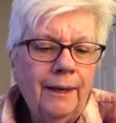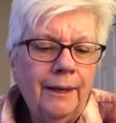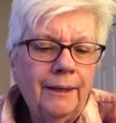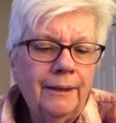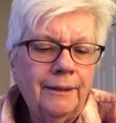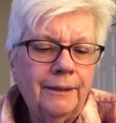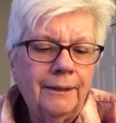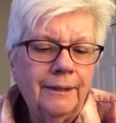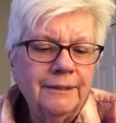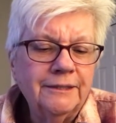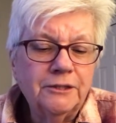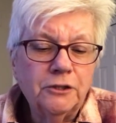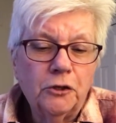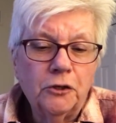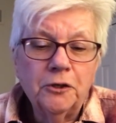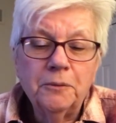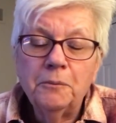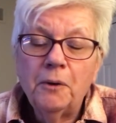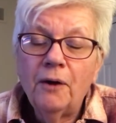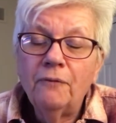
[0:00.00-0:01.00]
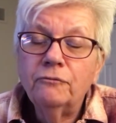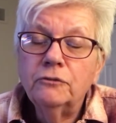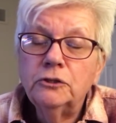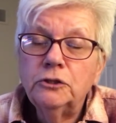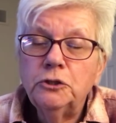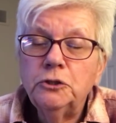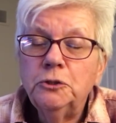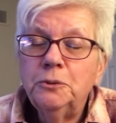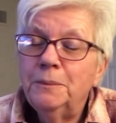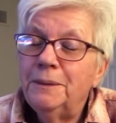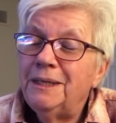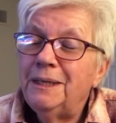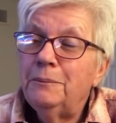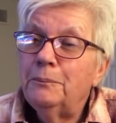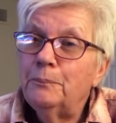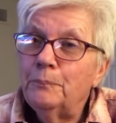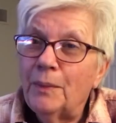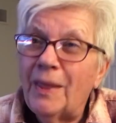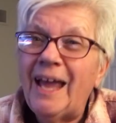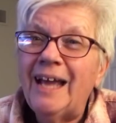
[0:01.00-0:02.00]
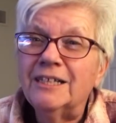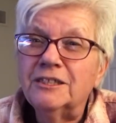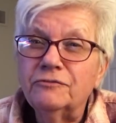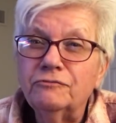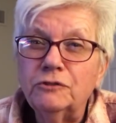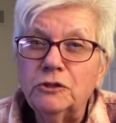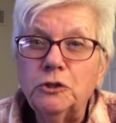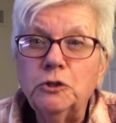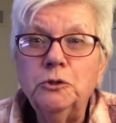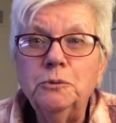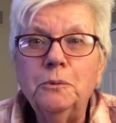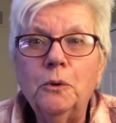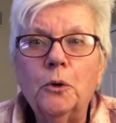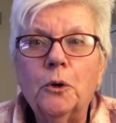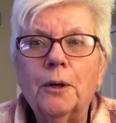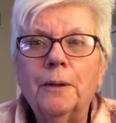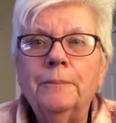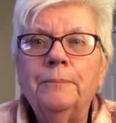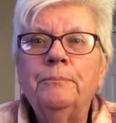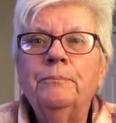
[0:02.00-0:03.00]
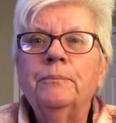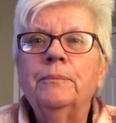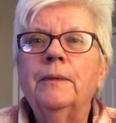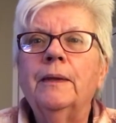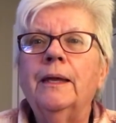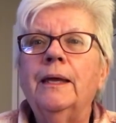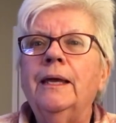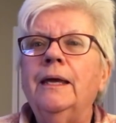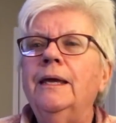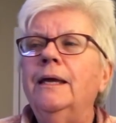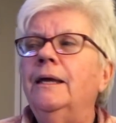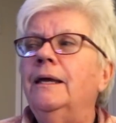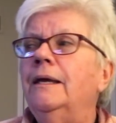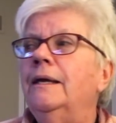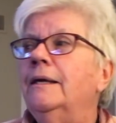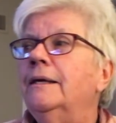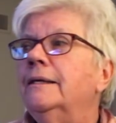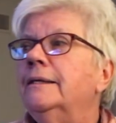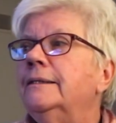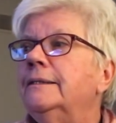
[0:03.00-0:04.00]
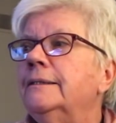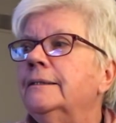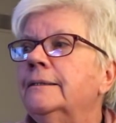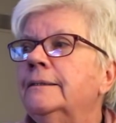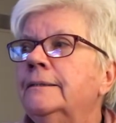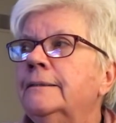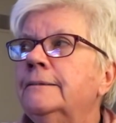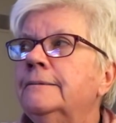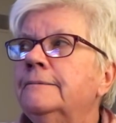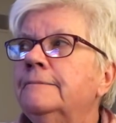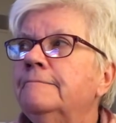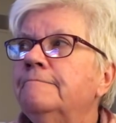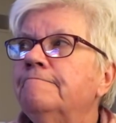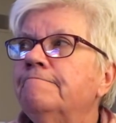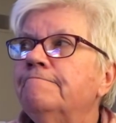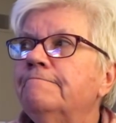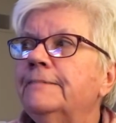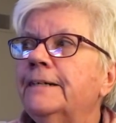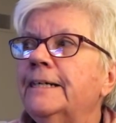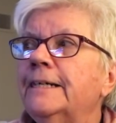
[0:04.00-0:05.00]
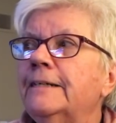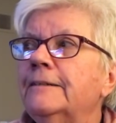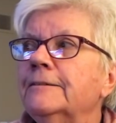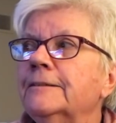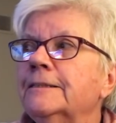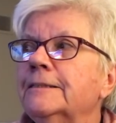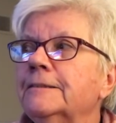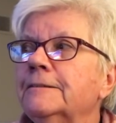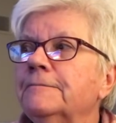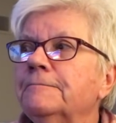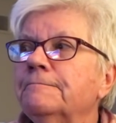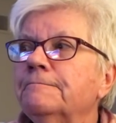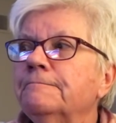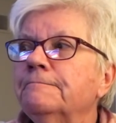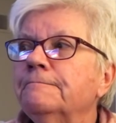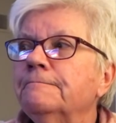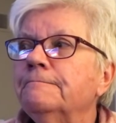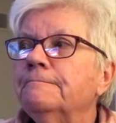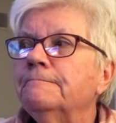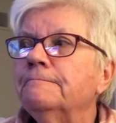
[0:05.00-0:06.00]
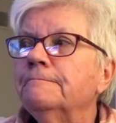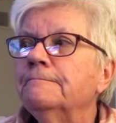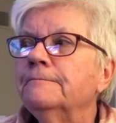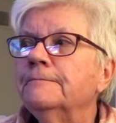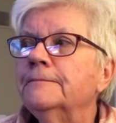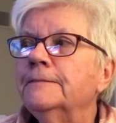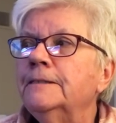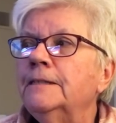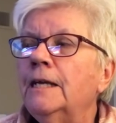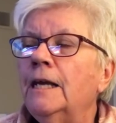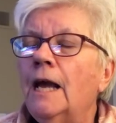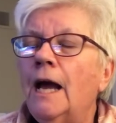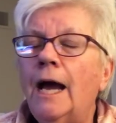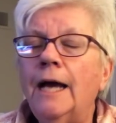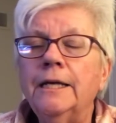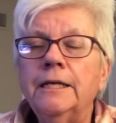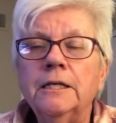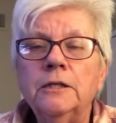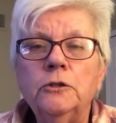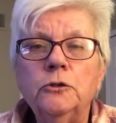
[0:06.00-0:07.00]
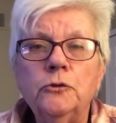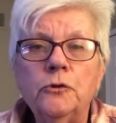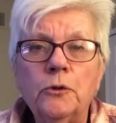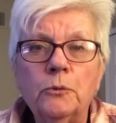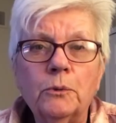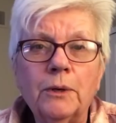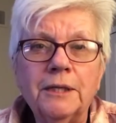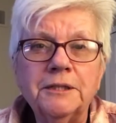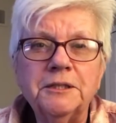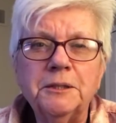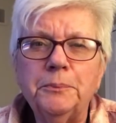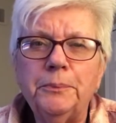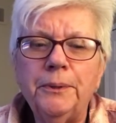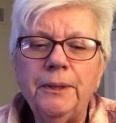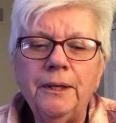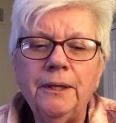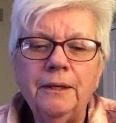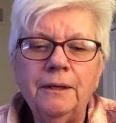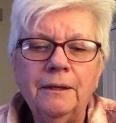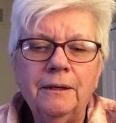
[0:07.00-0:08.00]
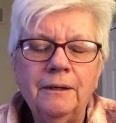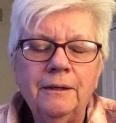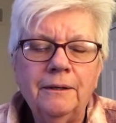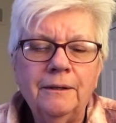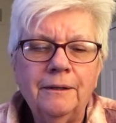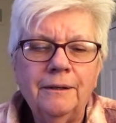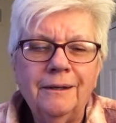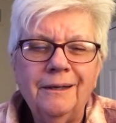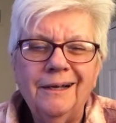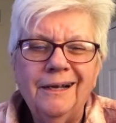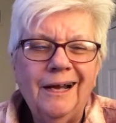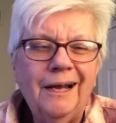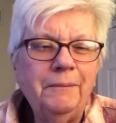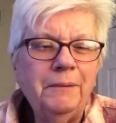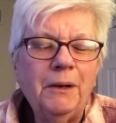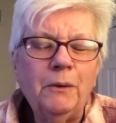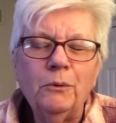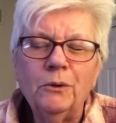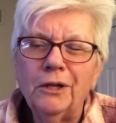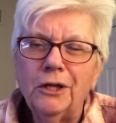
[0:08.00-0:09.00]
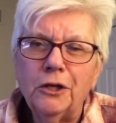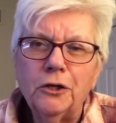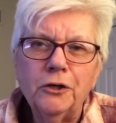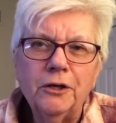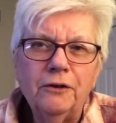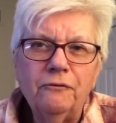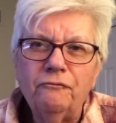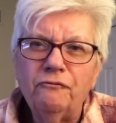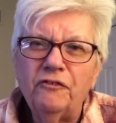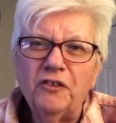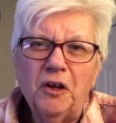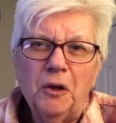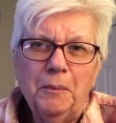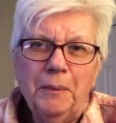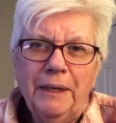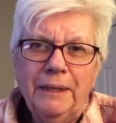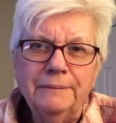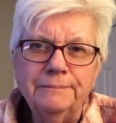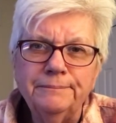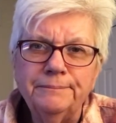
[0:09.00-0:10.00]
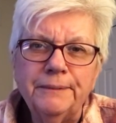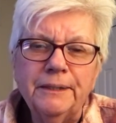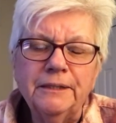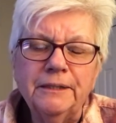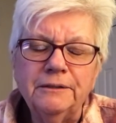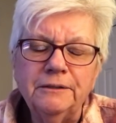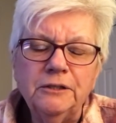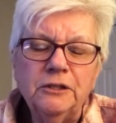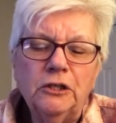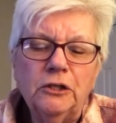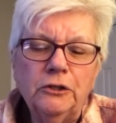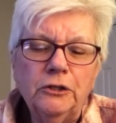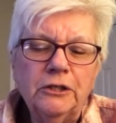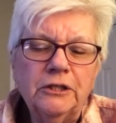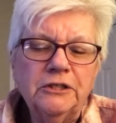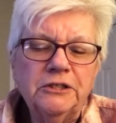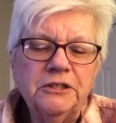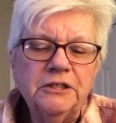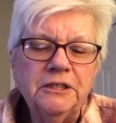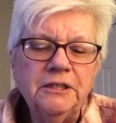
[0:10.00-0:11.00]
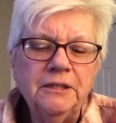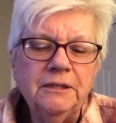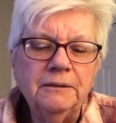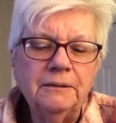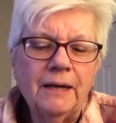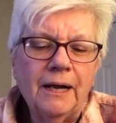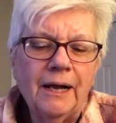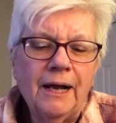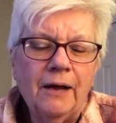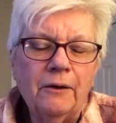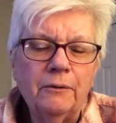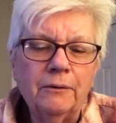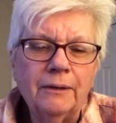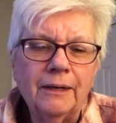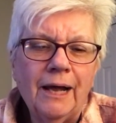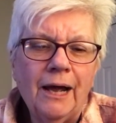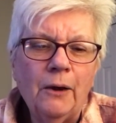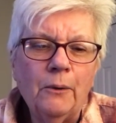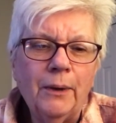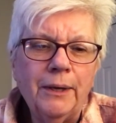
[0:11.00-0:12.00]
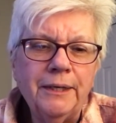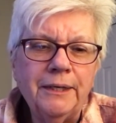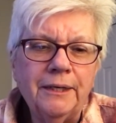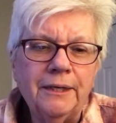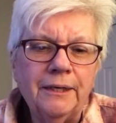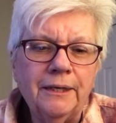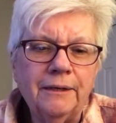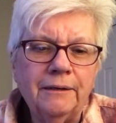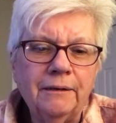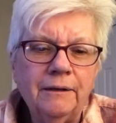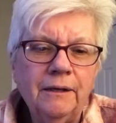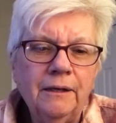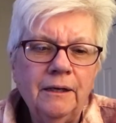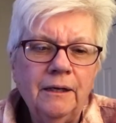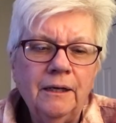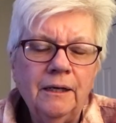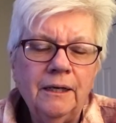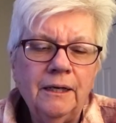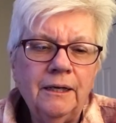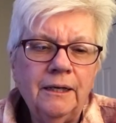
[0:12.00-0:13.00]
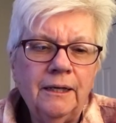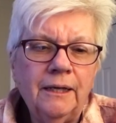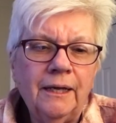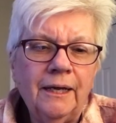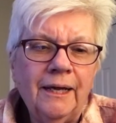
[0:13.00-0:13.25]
I started him off with 2, but he asked for 2 more. And what else? I did do the recipe. I'm not really good at filming, but you know, you can see how I did it.